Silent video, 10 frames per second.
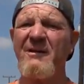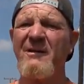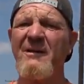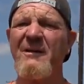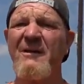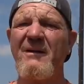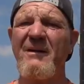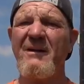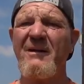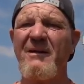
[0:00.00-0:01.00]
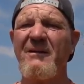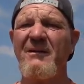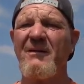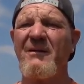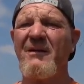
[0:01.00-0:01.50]
You better back off, dude.
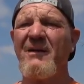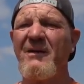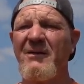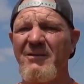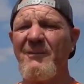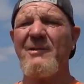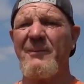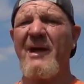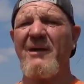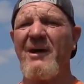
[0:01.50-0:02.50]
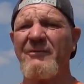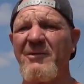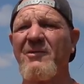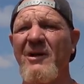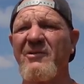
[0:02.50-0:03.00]
You better back off. You're
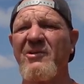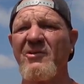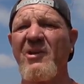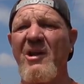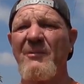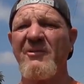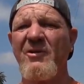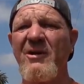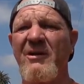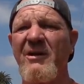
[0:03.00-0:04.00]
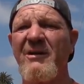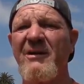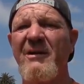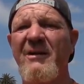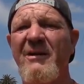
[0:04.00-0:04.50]
trying to steal shit out of my truck.
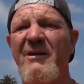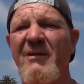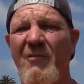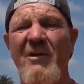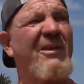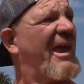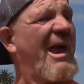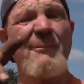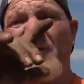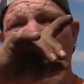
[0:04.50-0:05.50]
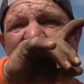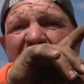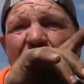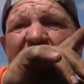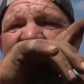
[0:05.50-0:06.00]
Says who? What the cameras? I, just
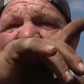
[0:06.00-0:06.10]
Yeah,